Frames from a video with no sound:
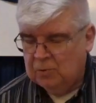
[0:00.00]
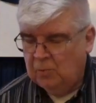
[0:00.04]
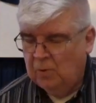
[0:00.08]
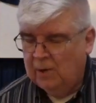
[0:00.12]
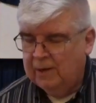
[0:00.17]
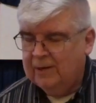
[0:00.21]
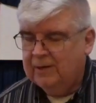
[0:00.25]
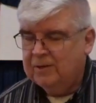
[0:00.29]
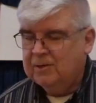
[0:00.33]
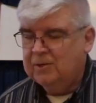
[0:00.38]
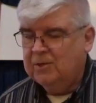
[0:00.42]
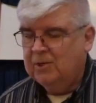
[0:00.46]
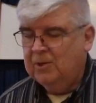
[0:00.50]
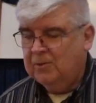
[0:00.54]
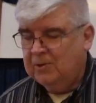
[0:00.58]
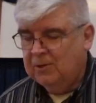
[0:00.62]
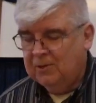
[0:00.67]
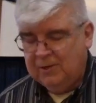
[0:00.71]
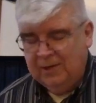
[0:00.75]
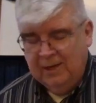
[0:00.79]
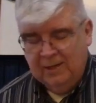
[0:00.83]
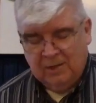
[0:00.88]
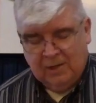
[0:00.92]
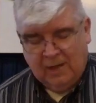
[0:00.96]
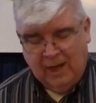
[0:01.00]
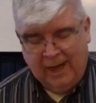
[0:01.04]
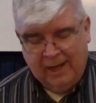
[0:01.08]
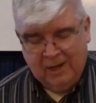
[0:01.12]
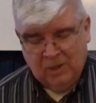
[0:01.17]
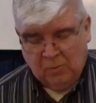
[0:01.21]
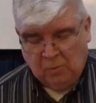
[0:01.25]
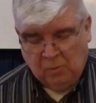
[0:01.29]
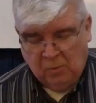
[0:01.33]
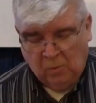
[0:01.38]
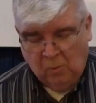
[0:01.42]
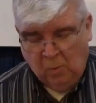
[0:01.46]
1 and 2 that these
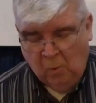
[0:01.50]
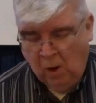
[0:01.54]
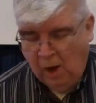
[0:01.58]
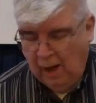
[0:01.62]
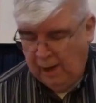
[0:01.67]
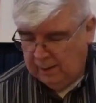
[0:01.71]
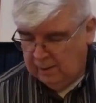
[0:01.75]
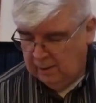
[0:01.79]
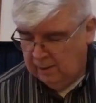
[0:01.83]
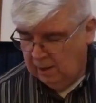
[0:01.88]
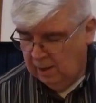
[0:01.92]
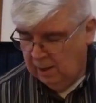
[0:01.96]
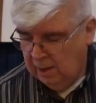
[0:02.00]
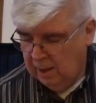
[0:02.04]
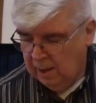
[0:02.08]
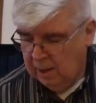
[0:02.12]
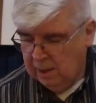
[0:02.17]
guys were what?